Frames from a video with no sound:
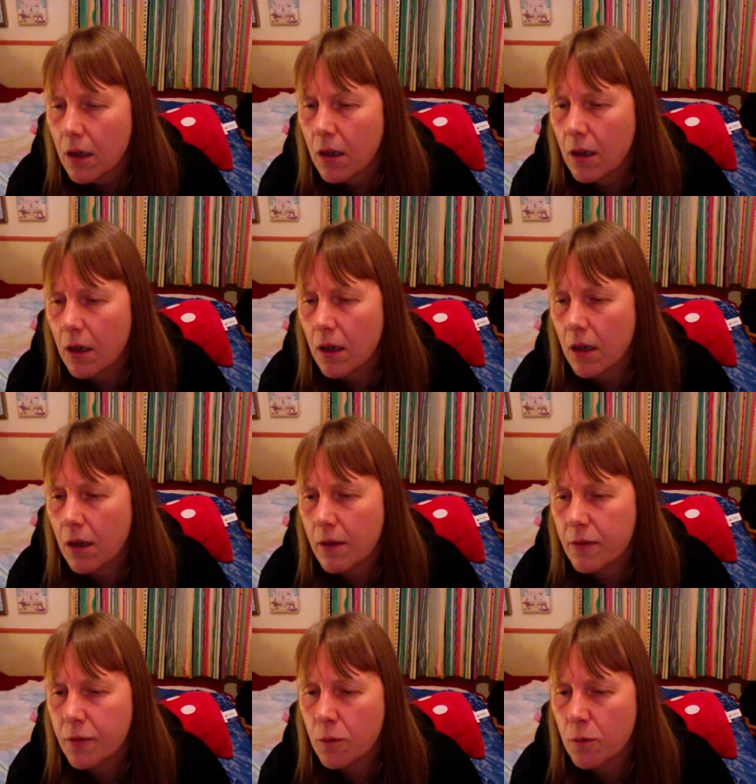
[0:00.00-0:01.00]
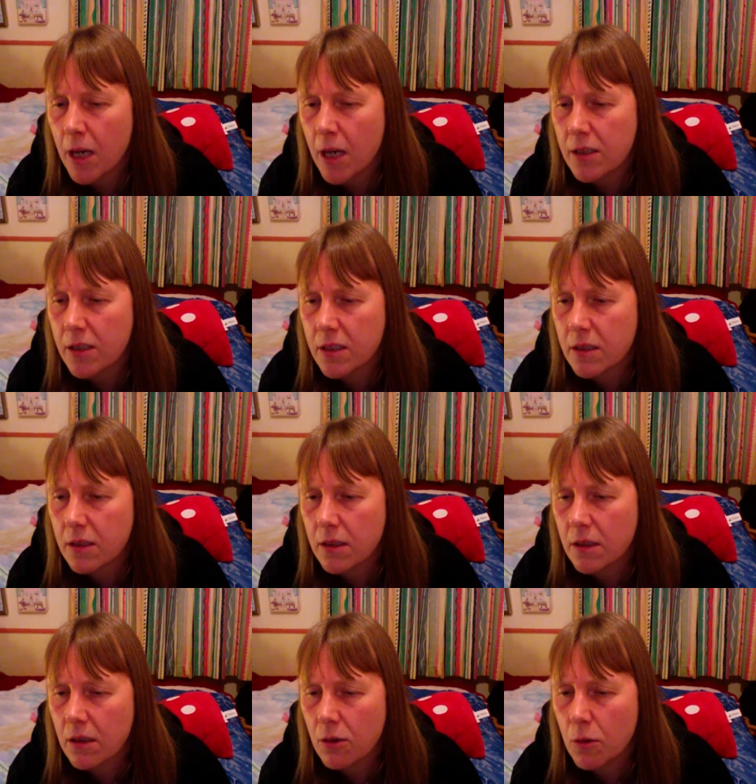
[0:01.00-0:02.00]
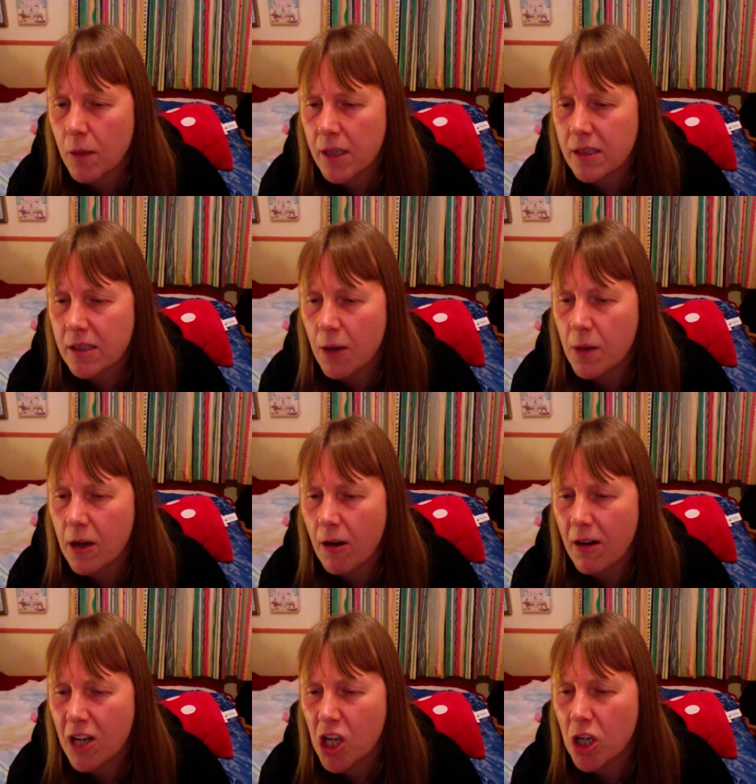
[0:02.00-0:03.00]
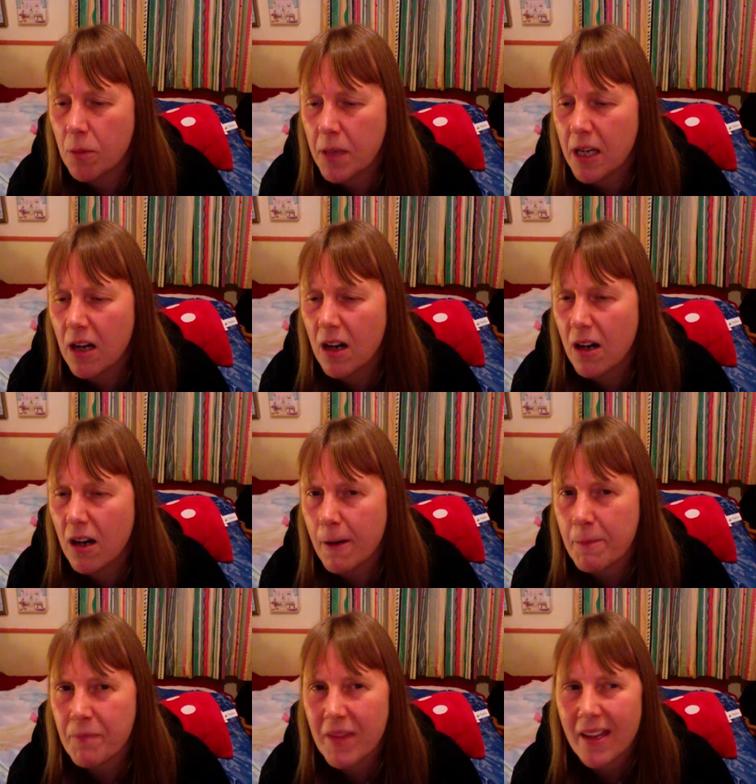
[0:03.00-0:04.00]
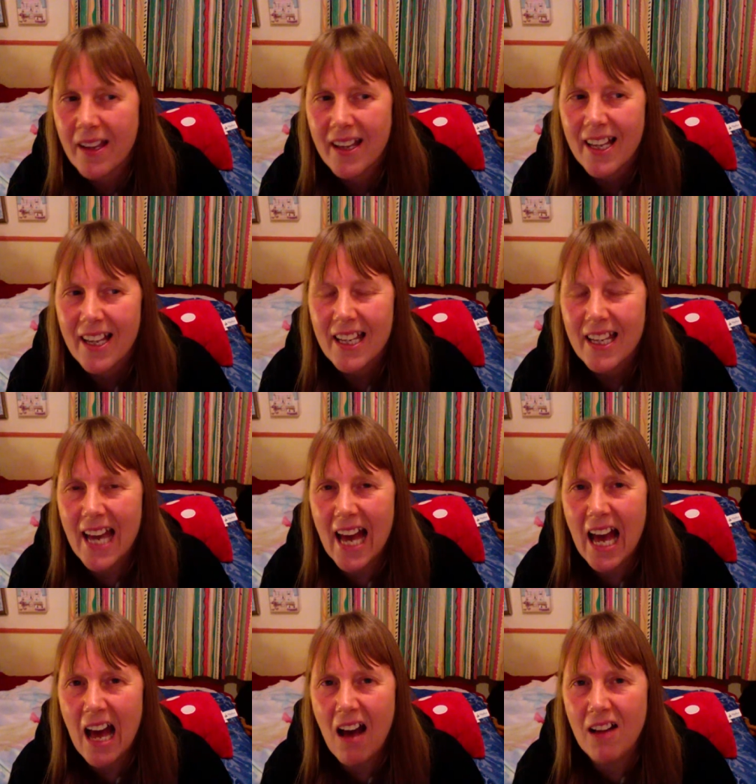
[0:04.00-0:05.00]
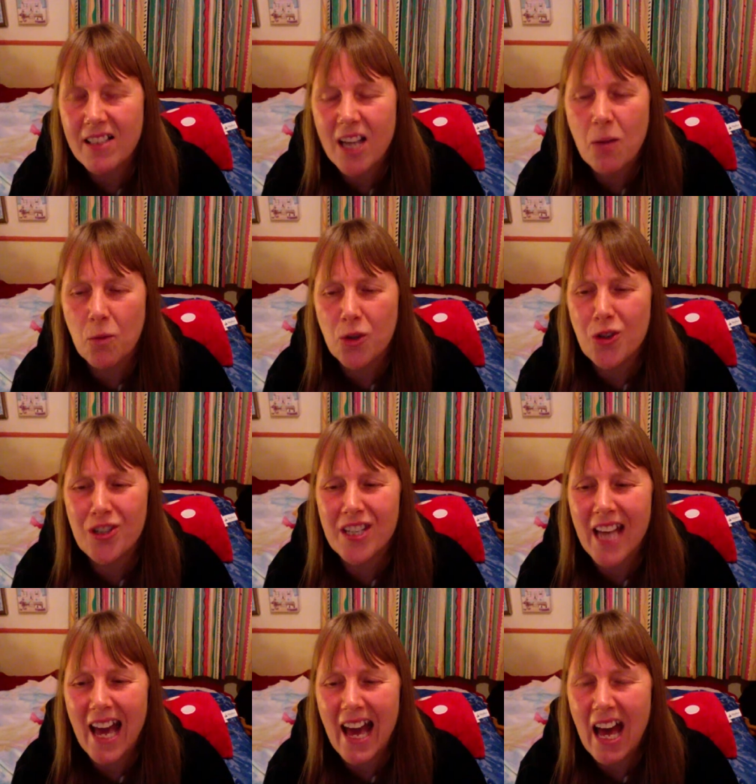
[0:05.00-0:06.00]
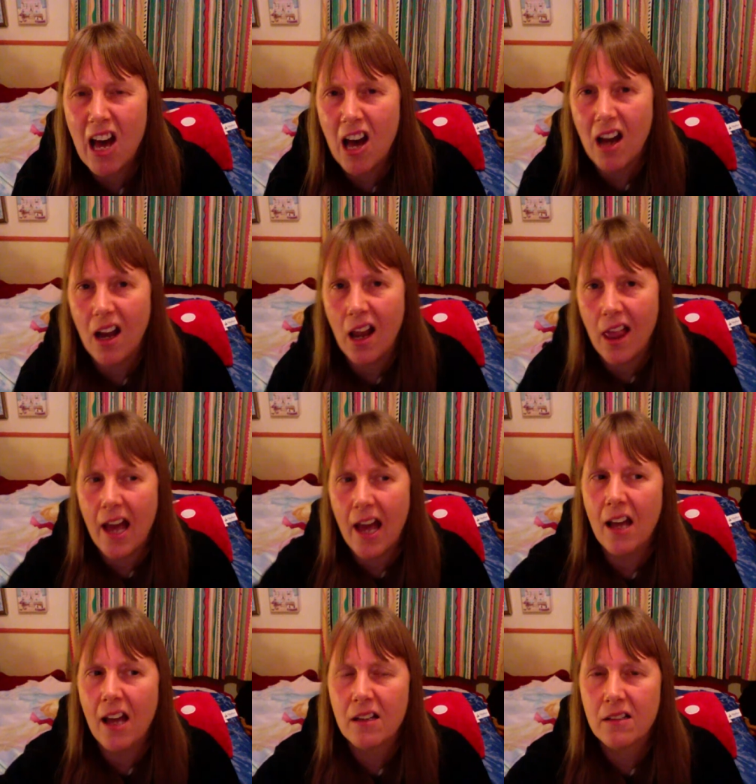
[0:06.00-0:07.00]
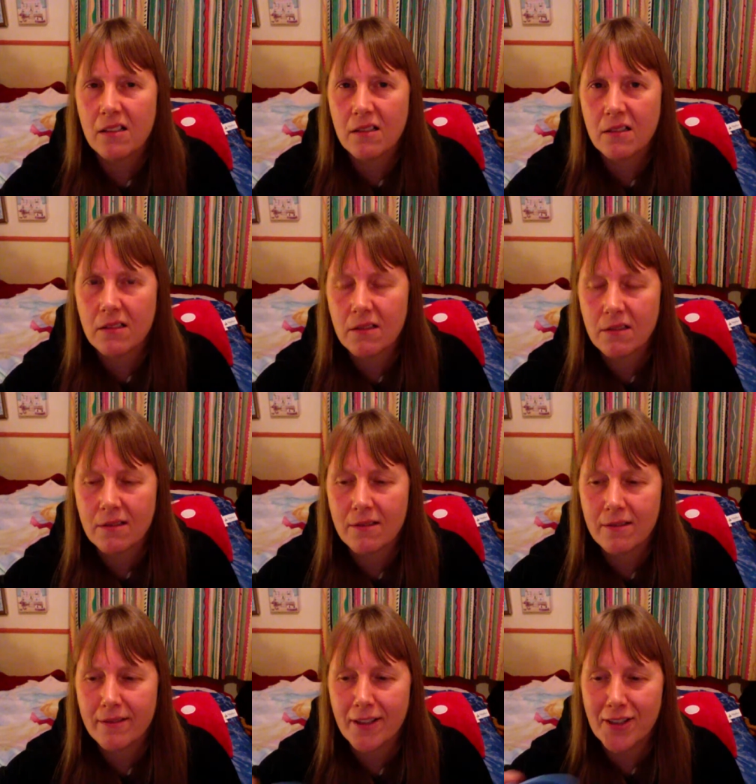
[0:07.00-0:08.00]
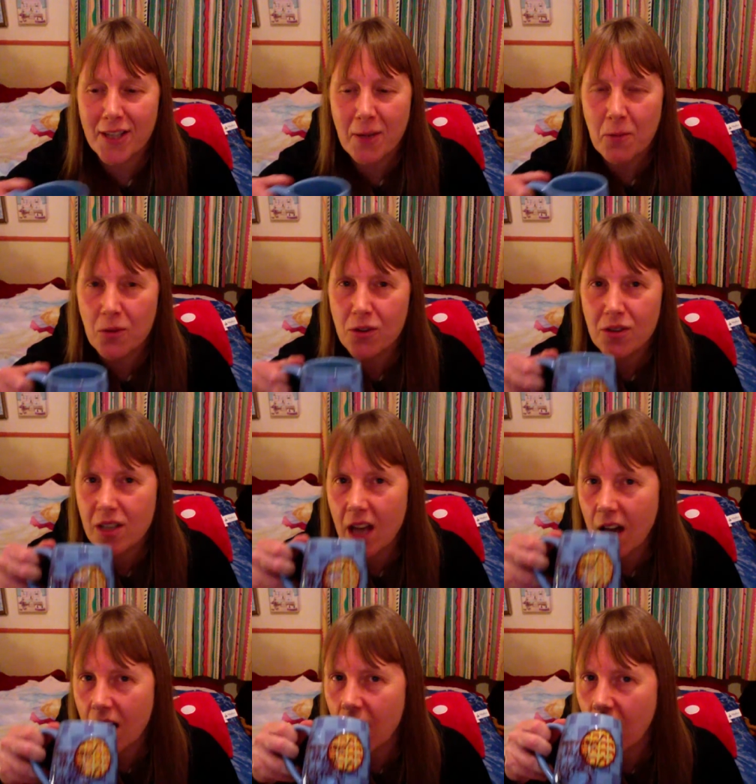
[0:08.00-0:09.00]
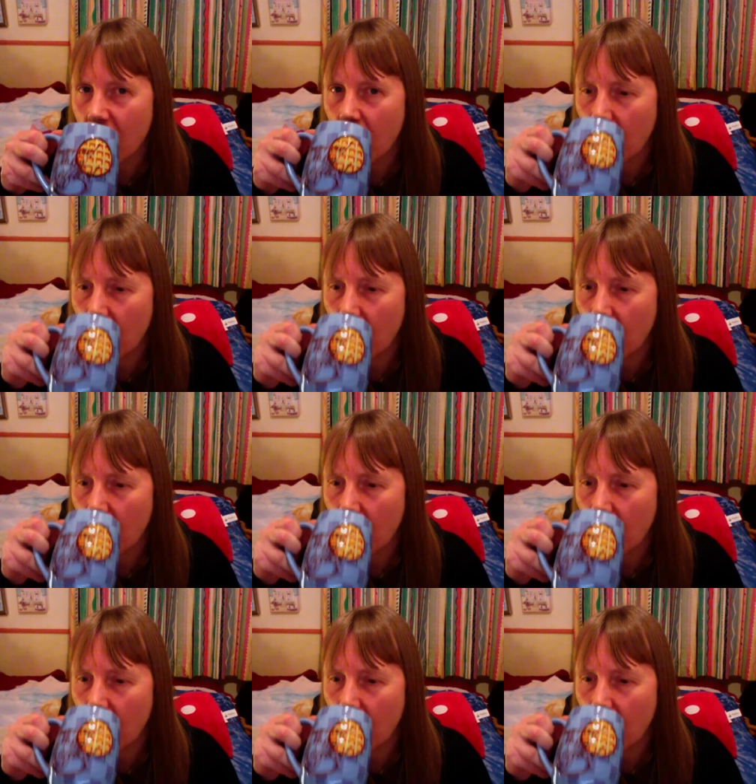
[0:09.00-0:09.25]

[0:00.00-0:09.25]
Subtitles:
I feel almost like we are a QPR. Yeah, I don't want you to get hurt, Claire. I don't want you to get hurt.